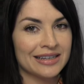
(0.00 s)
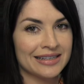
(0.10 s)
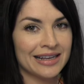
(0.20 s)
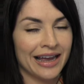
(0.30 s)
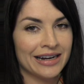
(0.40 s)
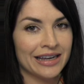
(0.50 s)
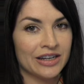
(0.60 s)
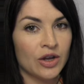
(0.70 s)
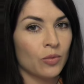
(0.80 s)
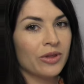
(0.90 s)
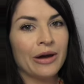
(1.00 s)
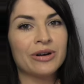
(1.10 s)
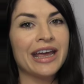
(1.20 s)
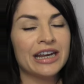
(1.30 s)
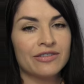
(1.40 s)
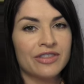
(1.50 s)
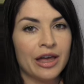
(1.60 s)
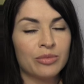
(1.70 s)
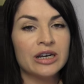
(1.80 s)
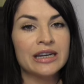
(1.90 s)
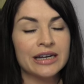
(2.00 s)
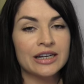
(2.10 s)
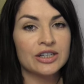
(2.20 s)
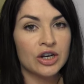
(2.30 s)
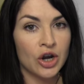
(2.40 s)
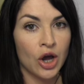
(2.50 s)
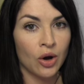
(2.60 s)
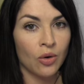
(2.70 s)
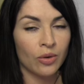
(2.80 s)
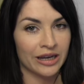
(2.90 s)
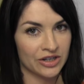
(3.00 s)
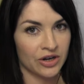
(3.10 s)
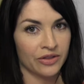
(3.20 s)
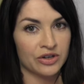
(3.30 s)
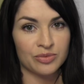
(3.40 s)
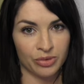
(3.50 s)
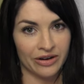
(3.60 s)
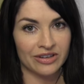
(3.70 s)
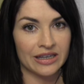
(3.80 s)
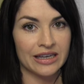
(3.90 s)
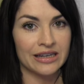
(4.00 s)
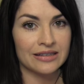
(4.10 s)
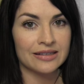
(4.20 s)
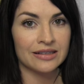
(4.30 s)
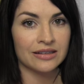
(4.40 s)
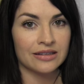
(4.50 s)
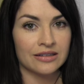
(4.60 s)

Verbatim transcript: to sign it without any of them needing to know each other's private keys.